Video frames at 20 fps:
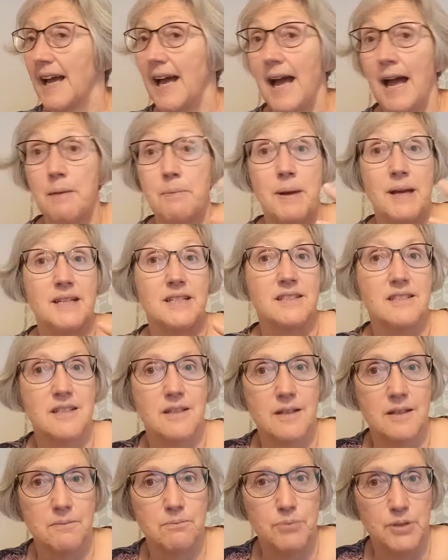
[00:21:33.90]
Hammad is
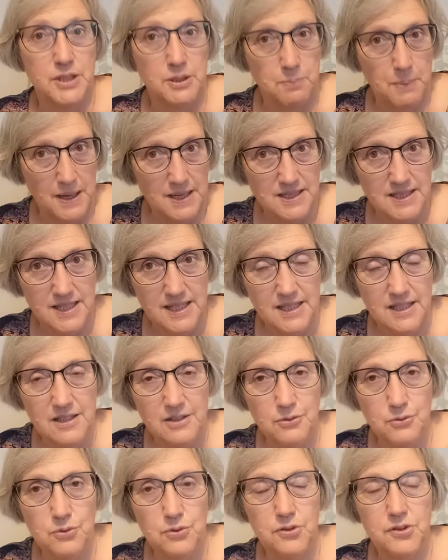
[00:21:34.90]
a British
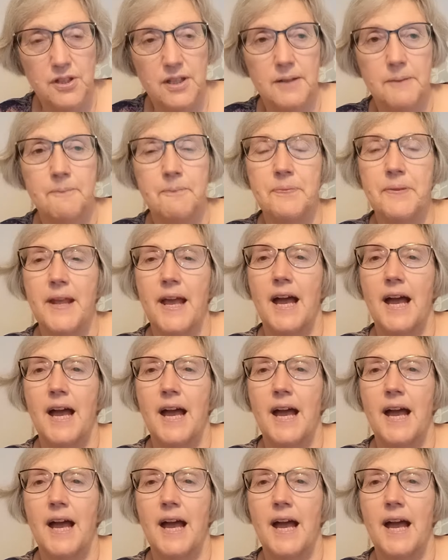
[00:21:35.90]
Palestinian author,